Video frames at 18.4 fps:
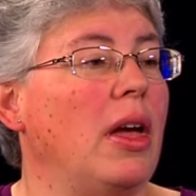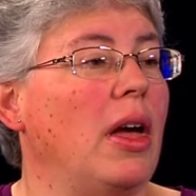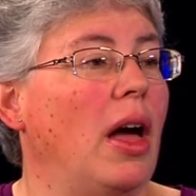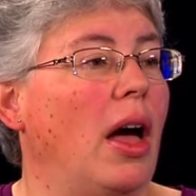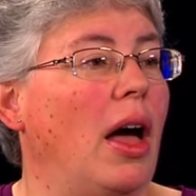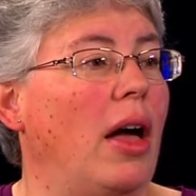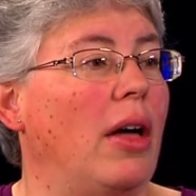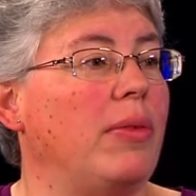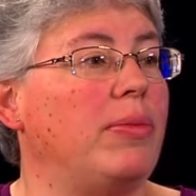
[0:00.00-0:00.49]

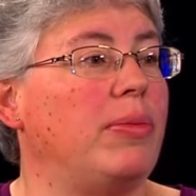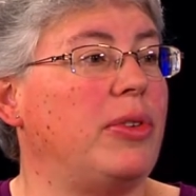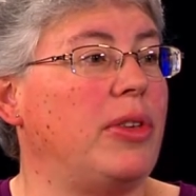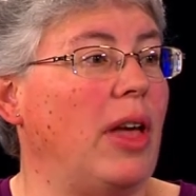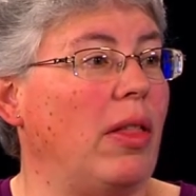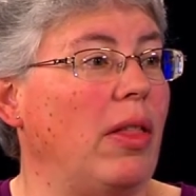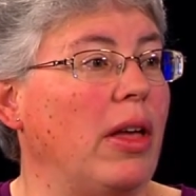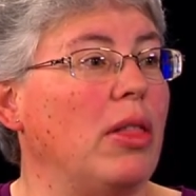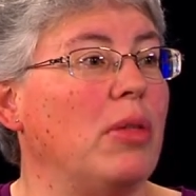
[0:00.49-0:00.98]
uh,
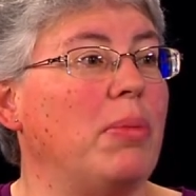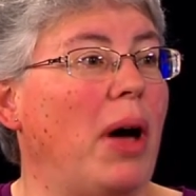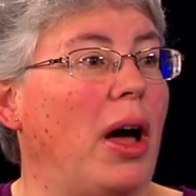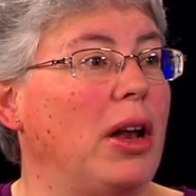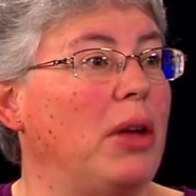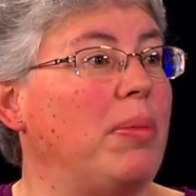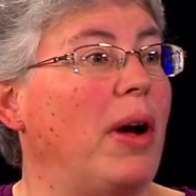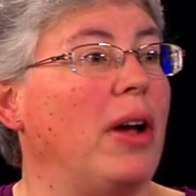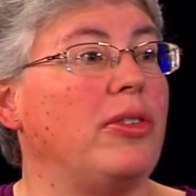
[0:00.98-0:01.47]
selling the
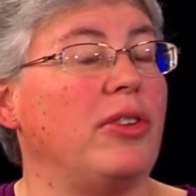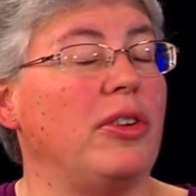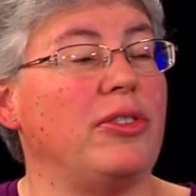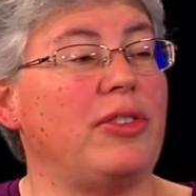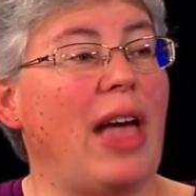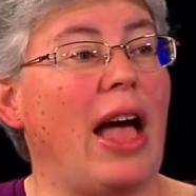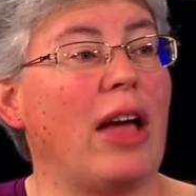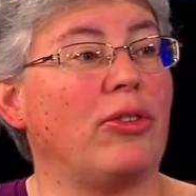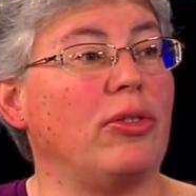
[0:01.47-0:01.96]
body parts. There's
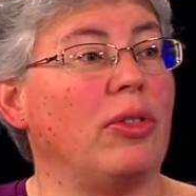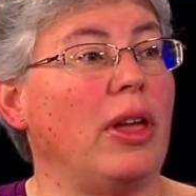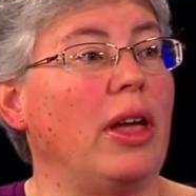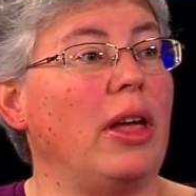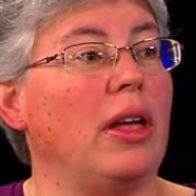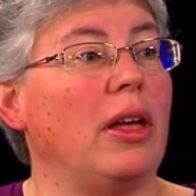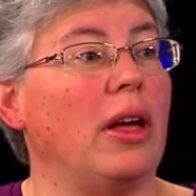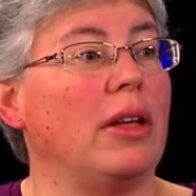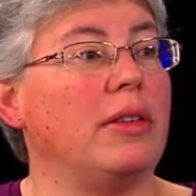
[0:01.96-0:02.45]

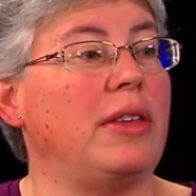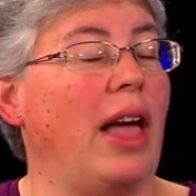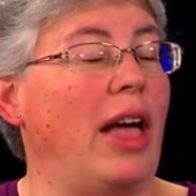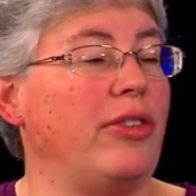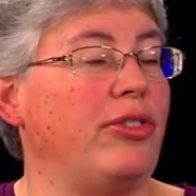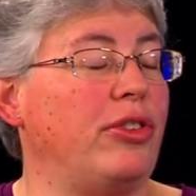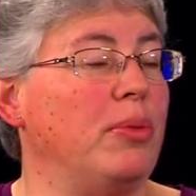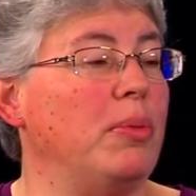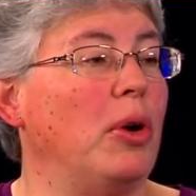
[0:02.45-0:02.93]
actually
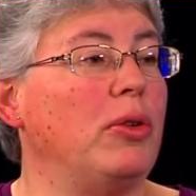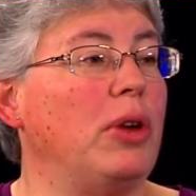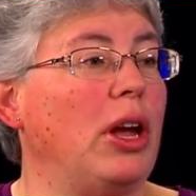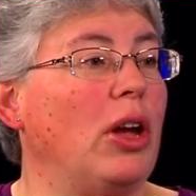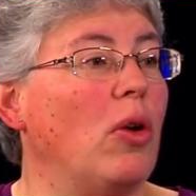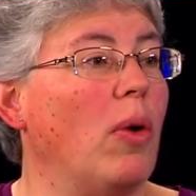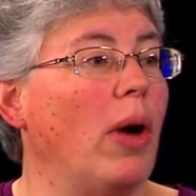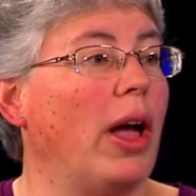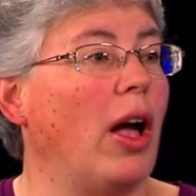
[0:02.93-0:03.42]
testimony
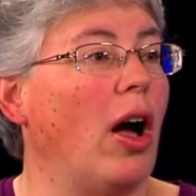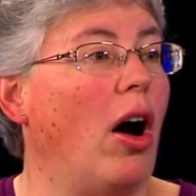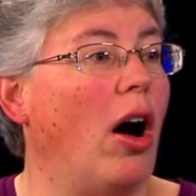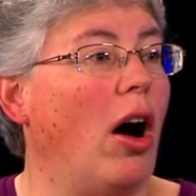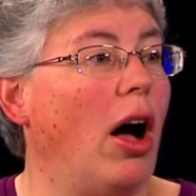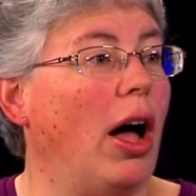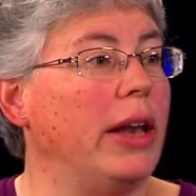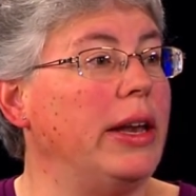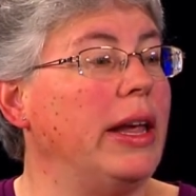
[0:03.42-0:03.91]
going
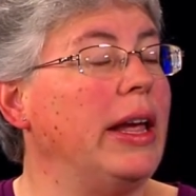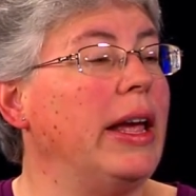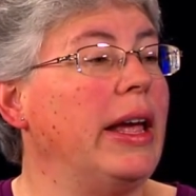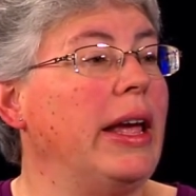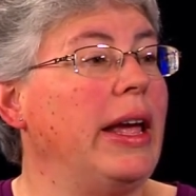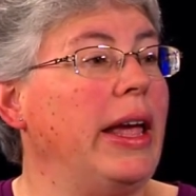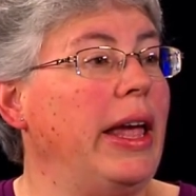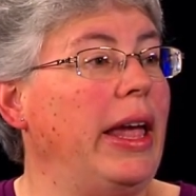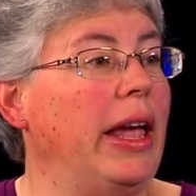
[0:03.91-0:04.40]
on
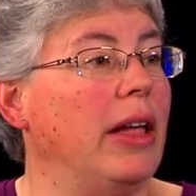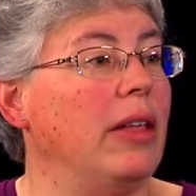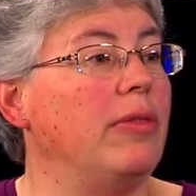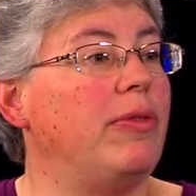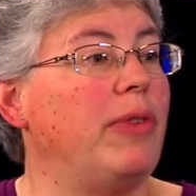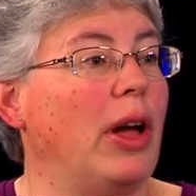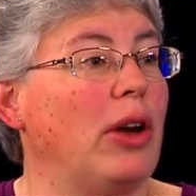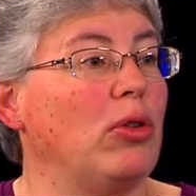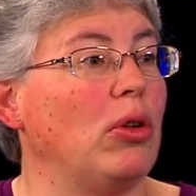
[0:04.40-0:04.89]
in
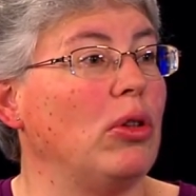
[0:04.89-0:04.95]
federal